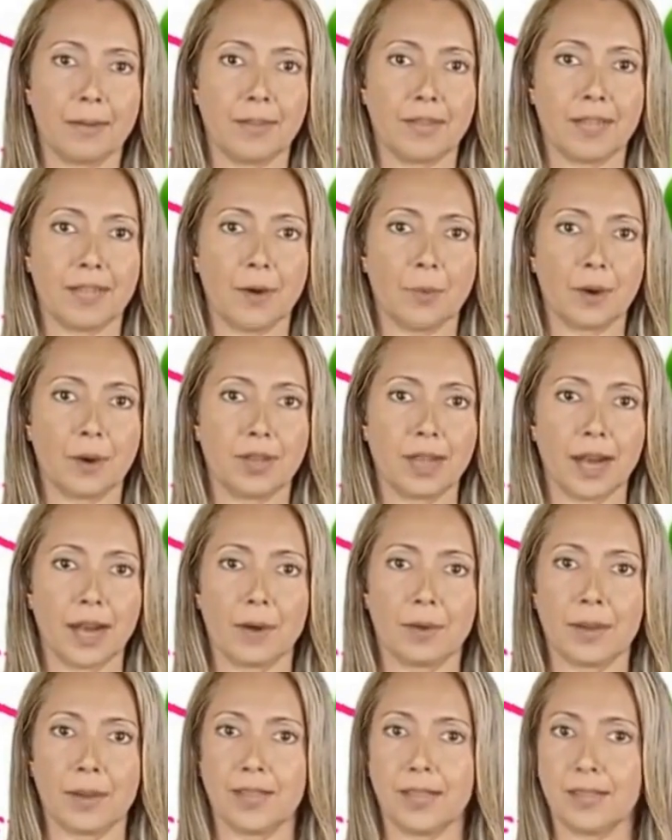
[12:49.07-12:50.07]
So which
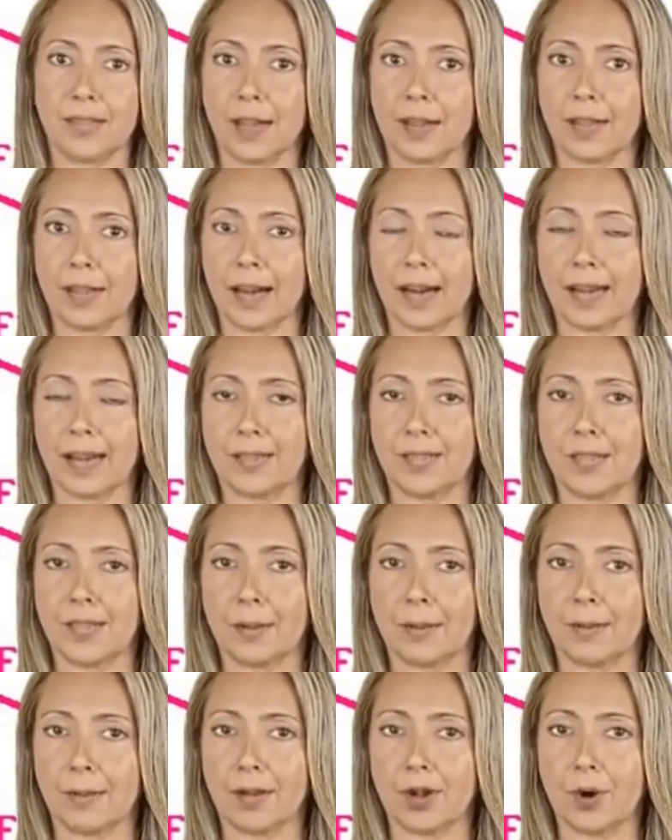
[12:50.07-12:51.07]
illnesses are these?
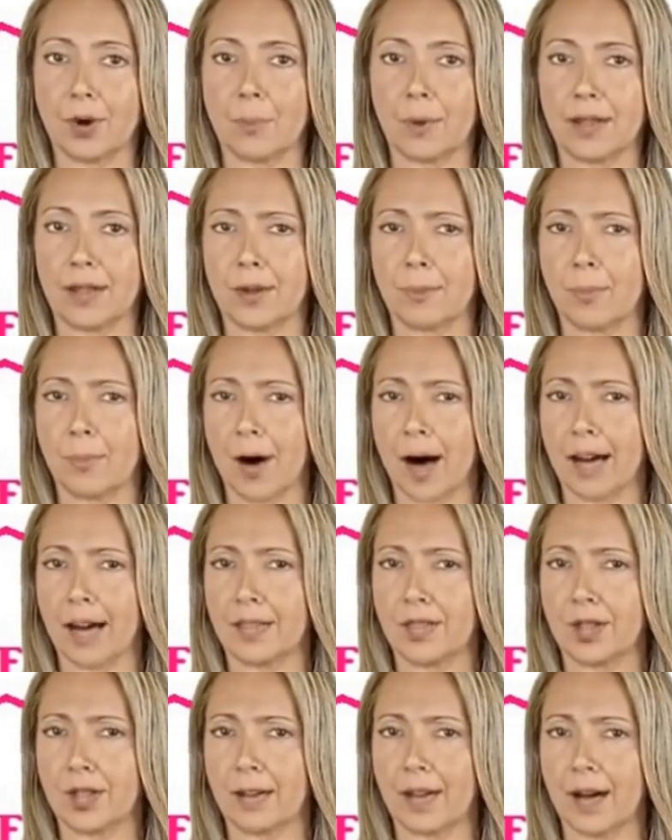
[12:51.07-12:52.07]
You'll be
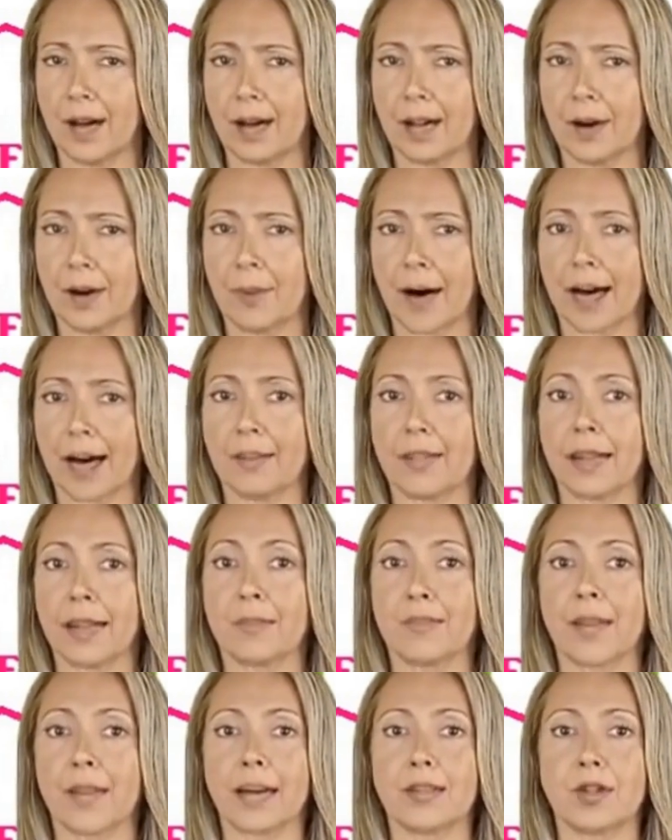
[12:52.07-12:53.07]
surprised to learn about the
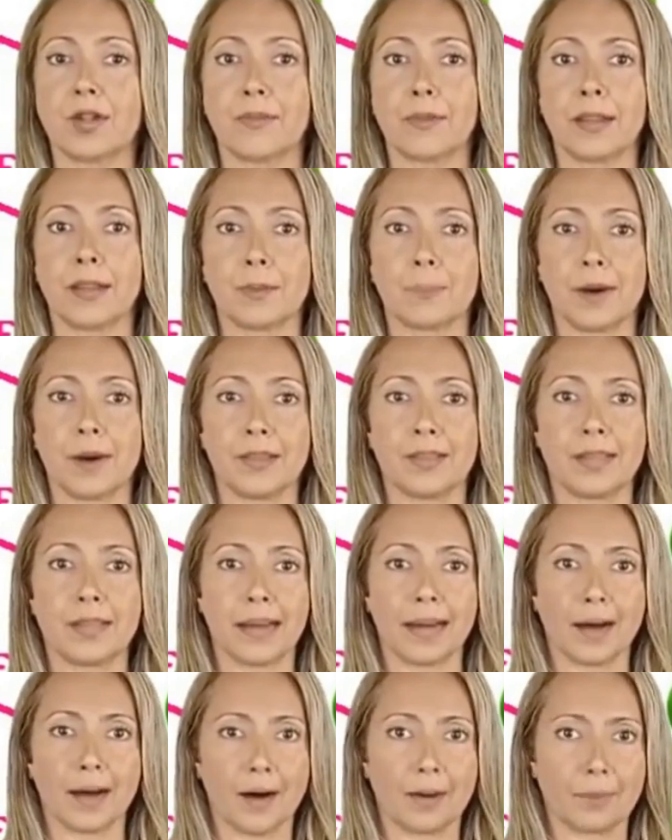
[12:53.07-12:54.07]
effect of vitamin
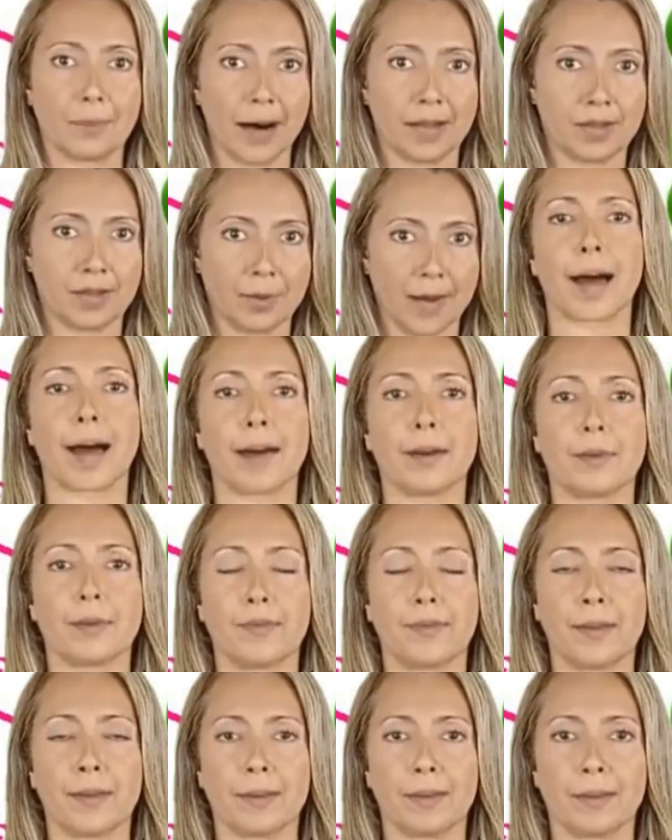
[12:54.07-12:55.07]
D on mental
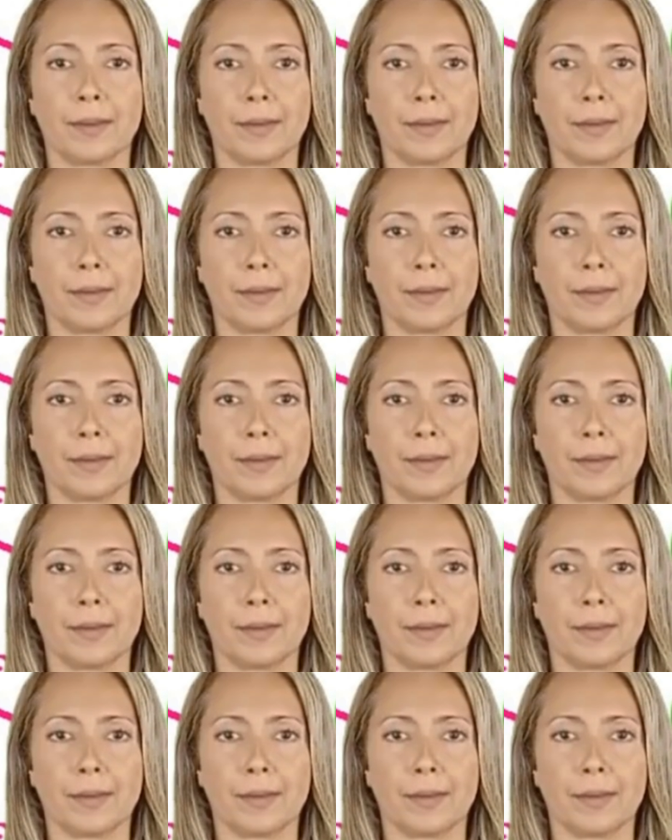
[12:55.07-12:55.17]
health.